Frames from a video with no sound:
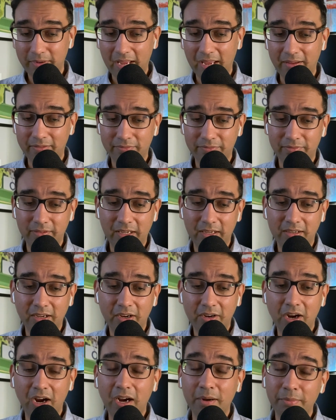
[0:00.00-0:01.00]
have uh,
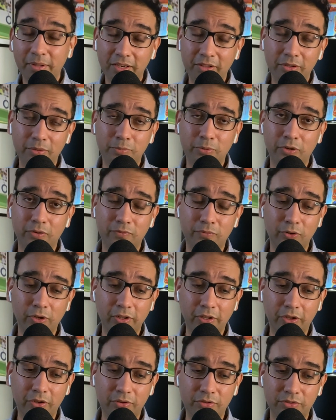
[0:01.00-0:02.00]
cut carbon in their
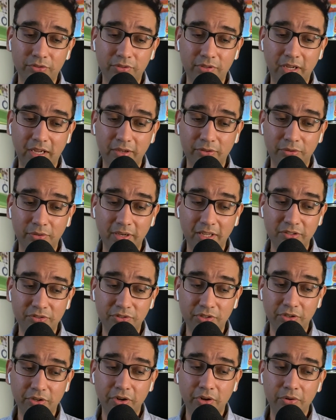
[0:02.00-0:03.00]
portfolios uh, to net
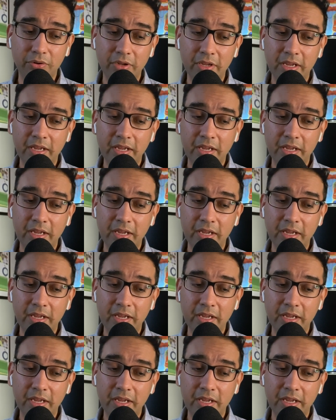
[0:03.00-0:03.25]
zero.